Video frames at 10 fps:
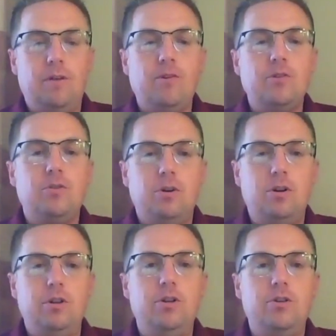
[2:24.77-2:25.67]
I've also
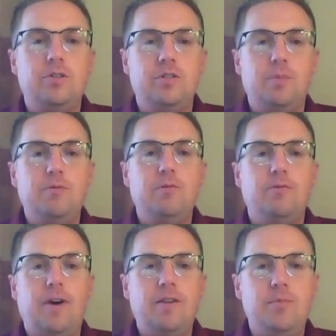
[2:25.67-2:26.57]
heard you're the sum of the
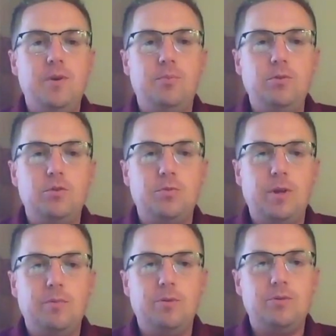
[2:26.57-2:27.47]
5 people you
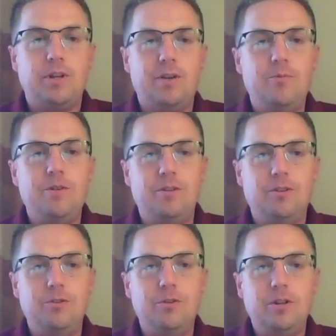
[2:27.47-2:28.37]
spend the most time with,
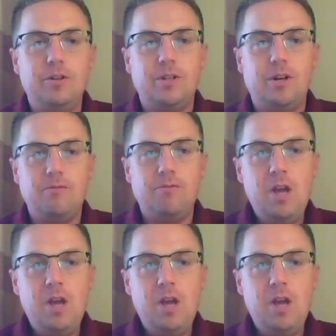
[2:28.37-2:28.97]
including yourself.